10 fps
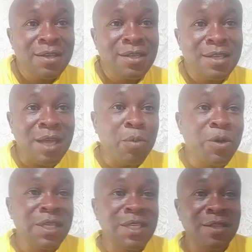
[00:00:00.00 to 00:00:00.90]

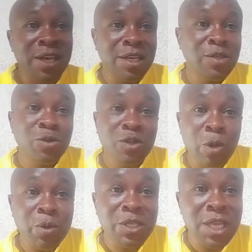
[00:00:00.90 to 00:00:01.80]
Somebody is in the race to
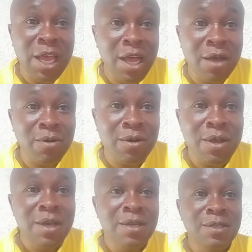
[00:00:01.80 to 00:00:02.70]
stop Ochilo Ayako.
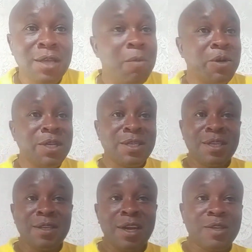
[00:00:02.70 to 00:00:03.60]
Somebody is
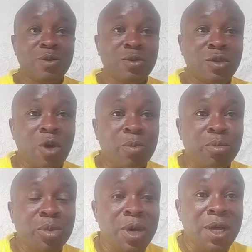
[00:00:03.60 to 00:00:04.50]
in the race to stop
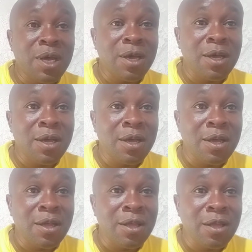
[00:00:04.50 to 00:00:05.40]

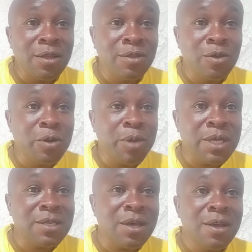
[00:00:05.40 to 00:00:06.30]
John
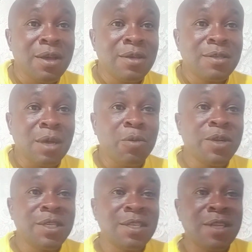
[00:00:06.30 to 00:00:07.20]
Pesa. Somebody
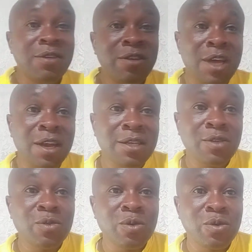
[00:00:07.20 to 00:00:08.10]
is in the race
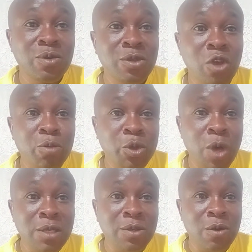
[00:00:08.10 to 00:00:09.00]
to stop so
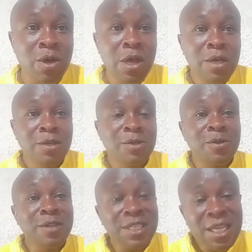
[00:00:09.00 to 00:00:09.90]
and so. So
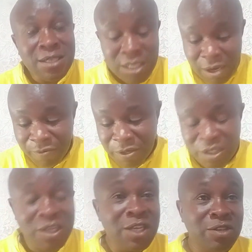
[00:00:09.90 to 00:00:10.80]
these are
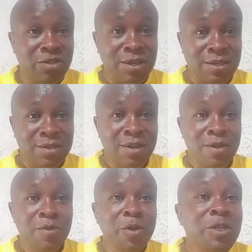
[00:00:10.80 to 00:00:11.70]
selfish interests.
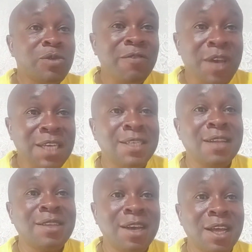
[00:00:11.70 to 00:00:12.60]
Those who have
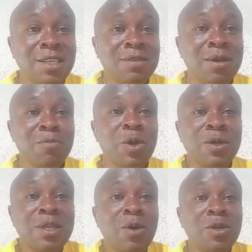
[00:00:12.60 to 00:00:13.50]
entered the race
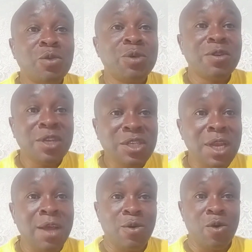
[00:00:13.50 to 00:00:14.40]
because they want to be rich
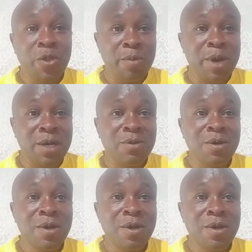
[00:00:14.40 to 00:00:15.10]
like Obado,